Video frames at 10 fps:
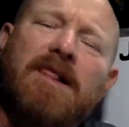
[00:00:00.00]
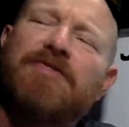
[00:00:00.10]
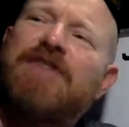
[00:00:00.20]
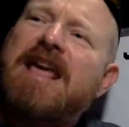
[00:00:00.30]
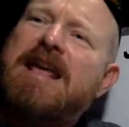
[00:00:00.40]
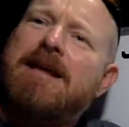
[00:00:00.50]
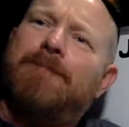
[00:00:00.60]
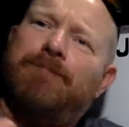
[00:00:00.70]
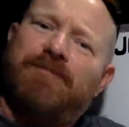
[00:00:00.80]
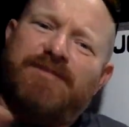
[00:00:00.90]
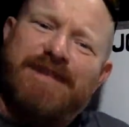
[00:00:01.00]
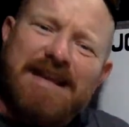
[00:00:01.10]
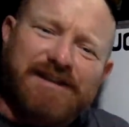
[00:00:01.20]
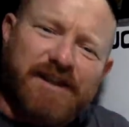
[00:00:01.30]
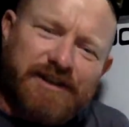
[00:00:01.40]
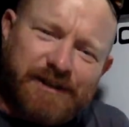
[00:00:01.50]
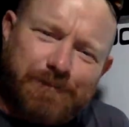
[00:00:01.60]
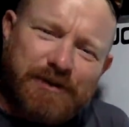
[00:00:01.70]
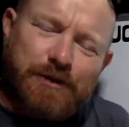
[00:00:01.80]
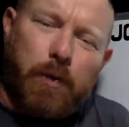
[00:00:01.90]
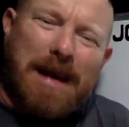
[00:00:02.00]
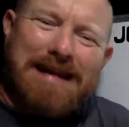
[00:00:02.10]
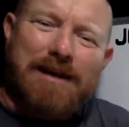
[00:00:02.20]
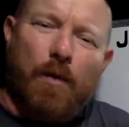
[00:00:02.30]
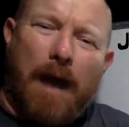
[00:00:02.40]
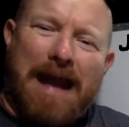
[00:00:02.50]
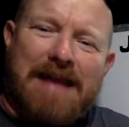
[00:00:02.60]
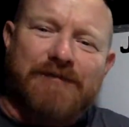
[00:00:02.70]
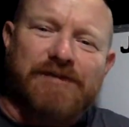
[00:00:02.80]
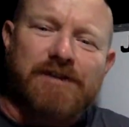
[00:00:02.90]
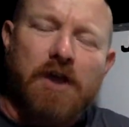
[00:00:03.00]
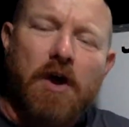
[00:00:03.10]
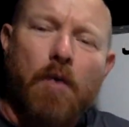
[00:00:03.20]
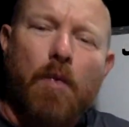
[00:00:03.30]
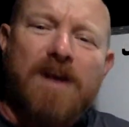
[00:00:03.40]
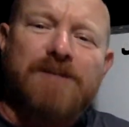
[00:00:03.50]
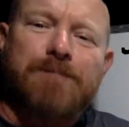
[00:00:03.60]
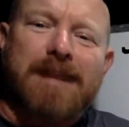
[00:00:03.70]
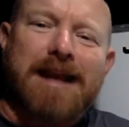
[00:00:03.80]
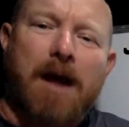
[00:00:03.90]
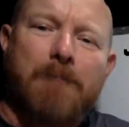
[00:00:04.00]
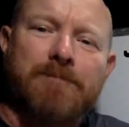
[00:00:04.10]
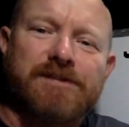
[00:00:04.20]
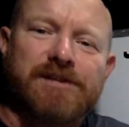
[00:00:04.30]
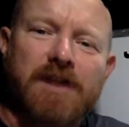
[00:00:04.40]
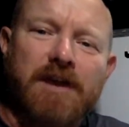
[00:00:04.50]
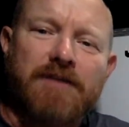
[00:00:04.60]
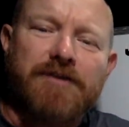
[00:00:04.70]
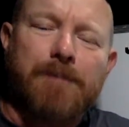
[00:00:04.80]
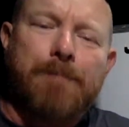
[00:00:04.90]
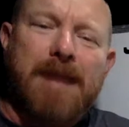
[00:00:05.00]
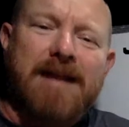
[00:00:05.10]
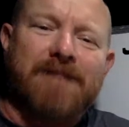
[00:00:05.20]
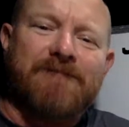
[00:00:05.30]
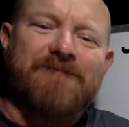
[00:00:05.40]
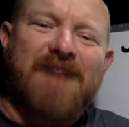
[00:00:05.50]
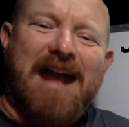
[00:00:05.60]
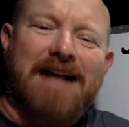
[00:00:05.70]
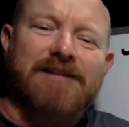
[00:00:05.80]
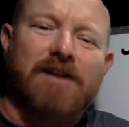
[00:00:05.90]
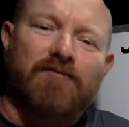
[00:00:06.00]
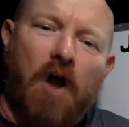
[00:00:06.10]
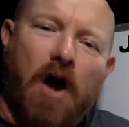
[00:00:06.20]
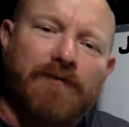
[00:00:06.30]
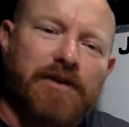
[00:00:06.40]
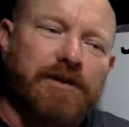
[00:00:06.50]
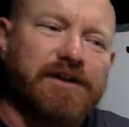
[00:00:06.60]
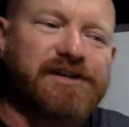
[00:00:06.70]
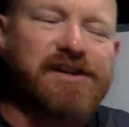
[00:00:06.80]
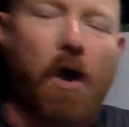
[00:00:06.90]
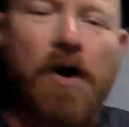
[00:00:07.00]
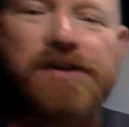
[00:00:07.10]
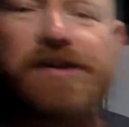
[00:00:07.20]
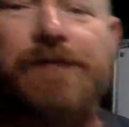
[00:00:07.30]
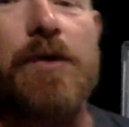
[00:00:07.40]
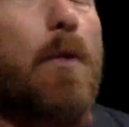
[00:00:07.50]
the distance between the waves which becomes the big factor rather than the size of the